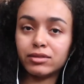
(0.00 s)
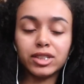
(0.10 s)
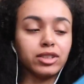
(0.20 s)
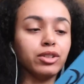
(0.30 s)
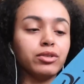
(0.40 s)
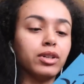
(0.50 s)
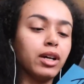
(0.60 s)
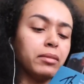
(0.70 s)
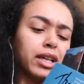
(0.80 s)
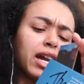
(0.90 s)
So
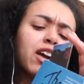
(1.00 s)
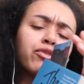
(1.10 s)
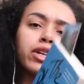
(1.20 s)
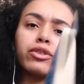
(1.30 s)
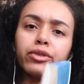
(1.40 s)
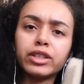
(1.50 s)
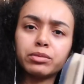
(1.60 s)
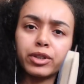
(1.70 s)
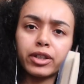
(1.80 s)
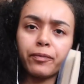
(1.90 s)
I'm like halfway through this
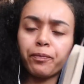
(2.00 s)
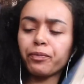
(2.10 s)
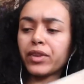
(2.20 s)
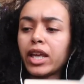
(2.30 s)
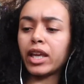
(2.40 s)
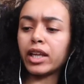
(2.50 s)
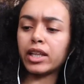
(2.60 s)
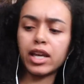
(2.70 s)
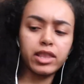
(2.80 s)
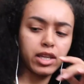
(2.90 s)
book,
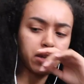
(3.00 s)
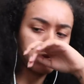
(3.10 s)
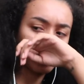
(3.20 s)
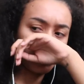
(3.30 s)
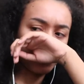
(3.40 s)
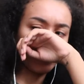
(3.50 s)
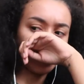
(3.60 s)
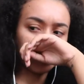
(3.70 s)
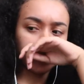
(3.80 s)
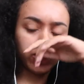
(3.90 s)
and I think I'm going to move
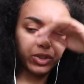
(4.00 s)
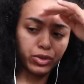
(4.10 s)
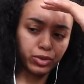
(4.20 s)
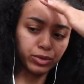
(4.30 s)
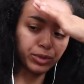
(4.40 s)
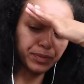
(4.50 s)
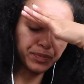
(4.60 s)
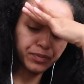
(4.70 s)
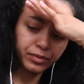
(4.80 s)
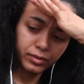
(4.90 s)
on to
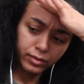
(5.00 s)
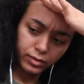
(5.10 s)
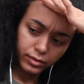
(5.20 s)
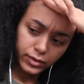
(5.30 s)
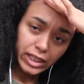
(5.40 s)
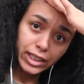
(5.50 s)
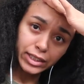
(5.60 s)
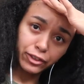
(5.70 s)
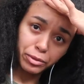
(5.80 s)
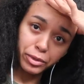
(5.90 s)
a
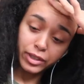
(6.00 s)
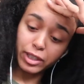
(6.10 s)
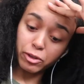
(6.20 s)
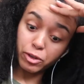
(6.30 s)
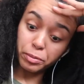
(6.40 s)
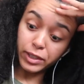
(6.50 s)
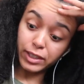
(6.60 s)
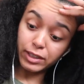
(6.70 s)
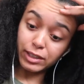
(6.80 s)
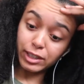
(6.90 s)
different book that will
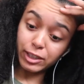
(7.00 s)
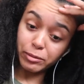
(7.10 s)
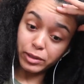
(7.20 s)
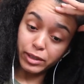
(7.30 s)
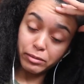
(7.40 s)
hopefully keep